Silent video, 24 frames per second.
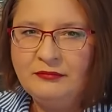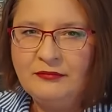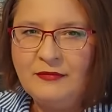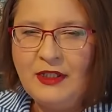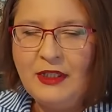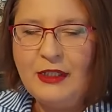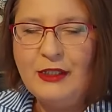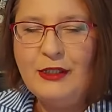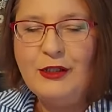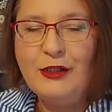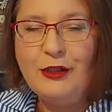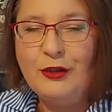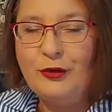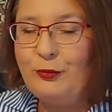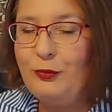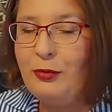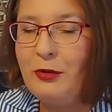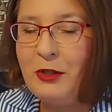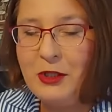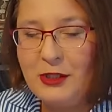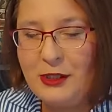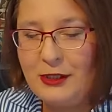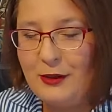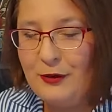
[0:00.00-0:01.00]
it's not
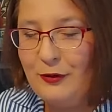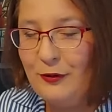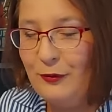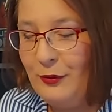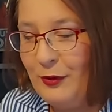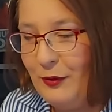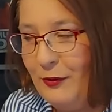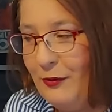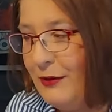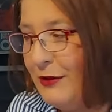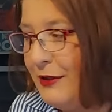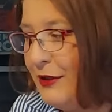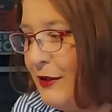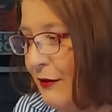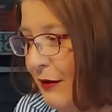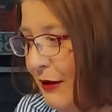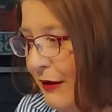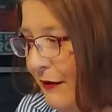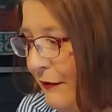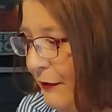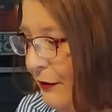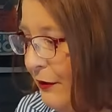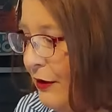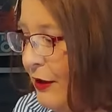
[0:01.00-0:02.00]
precious to me
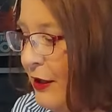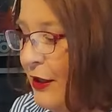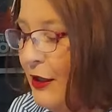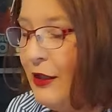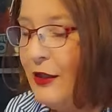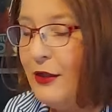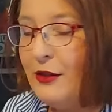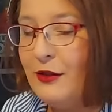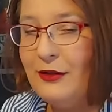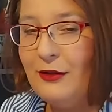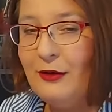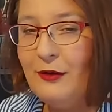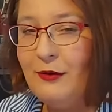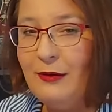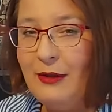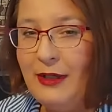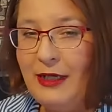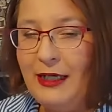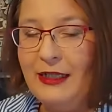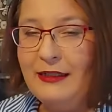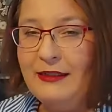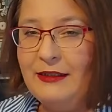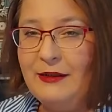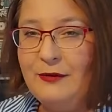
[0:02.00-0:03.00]
whatsoever. So
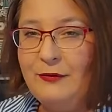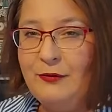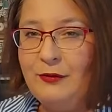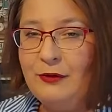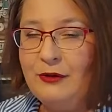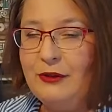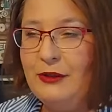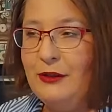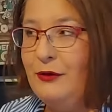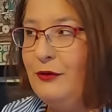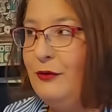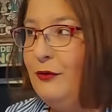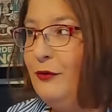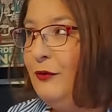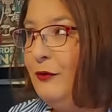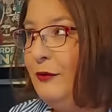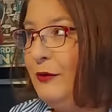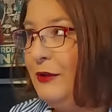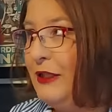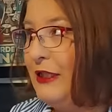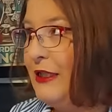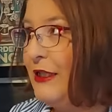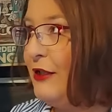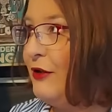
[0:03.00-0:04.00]
I did wanted to do it
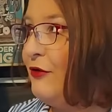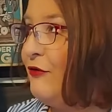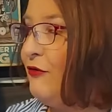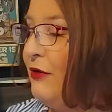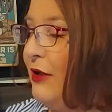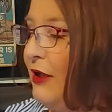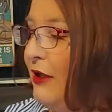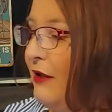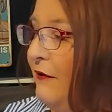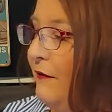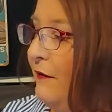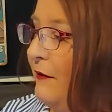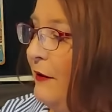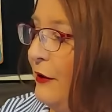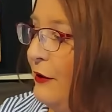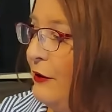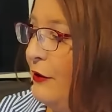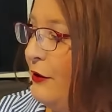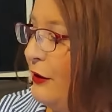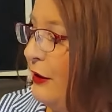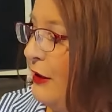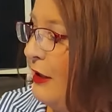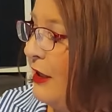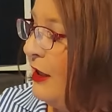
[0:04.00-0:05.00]
as a trial
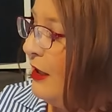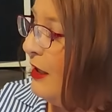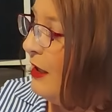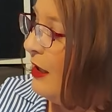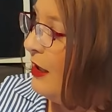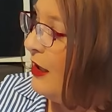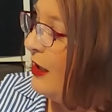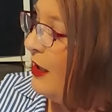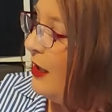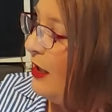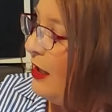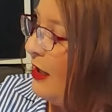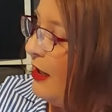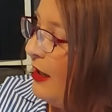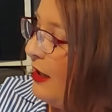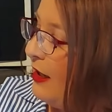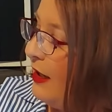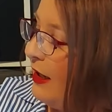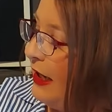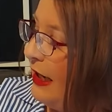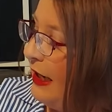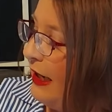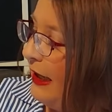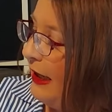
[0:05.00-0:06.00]
version,
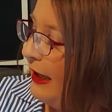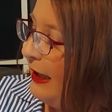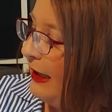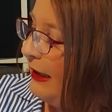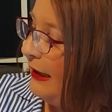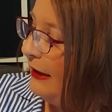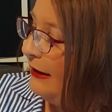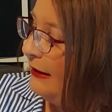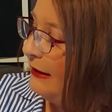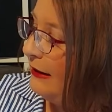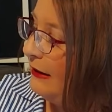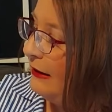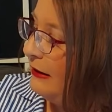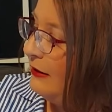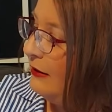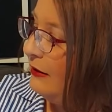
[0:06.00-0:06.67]
and